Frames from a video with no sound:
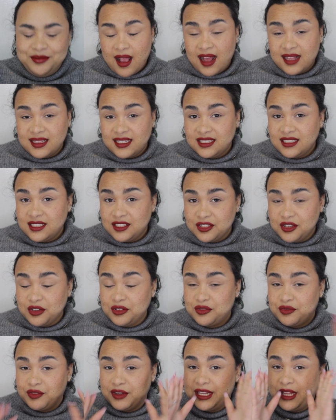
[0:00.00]
I think this
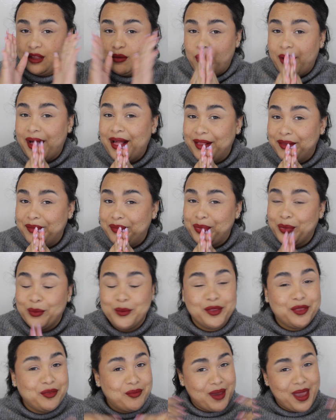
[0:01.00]
goes really well
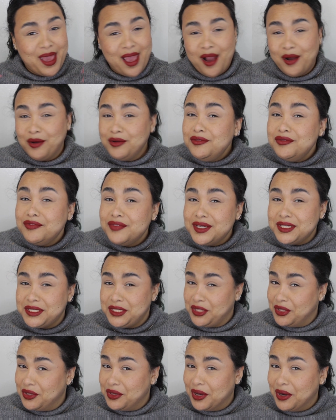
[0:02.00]
with my
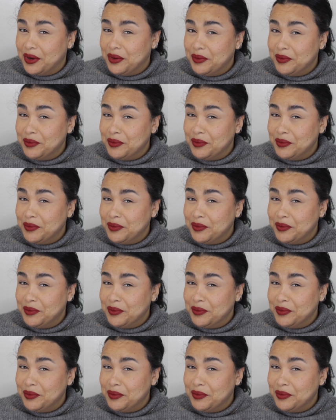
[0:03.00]
outfit, you know.